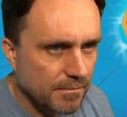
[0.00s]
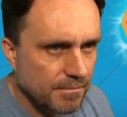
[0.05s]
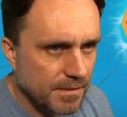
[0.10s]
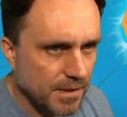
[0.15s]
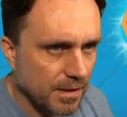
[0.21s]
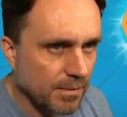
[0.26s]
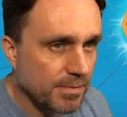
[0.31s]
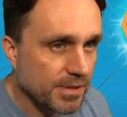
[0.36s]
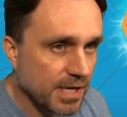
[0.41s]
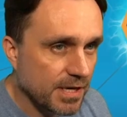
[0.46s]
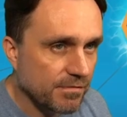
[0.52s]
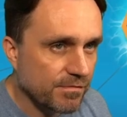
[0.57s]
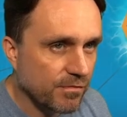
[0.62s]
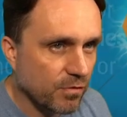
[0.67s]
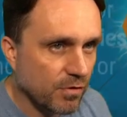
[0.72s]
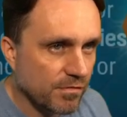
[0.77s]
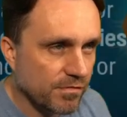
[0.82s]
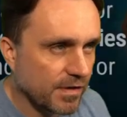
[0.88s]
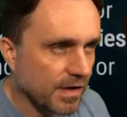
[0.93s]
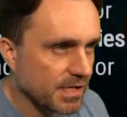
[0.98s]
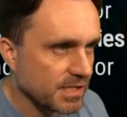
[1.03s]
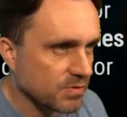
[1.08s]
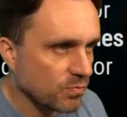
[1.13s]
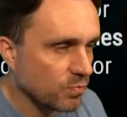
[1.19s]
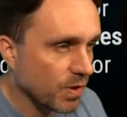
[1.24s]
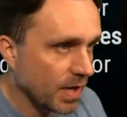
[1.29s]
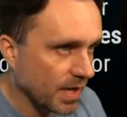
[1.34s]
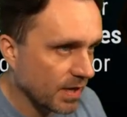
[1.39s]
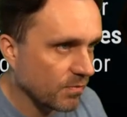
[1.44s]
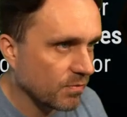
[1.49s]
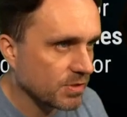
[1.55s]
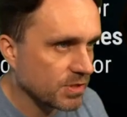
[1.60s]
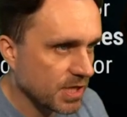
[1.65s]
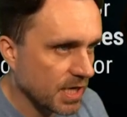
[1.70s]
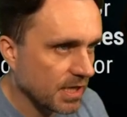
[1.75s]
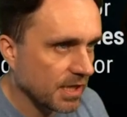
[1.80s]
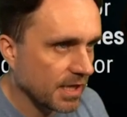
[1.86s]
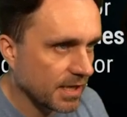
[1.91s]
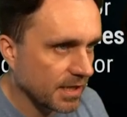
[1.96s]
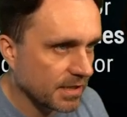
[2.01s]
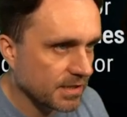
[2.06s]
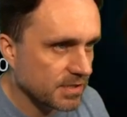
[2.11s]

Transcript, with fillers: Now, but then it fortifies away, which I like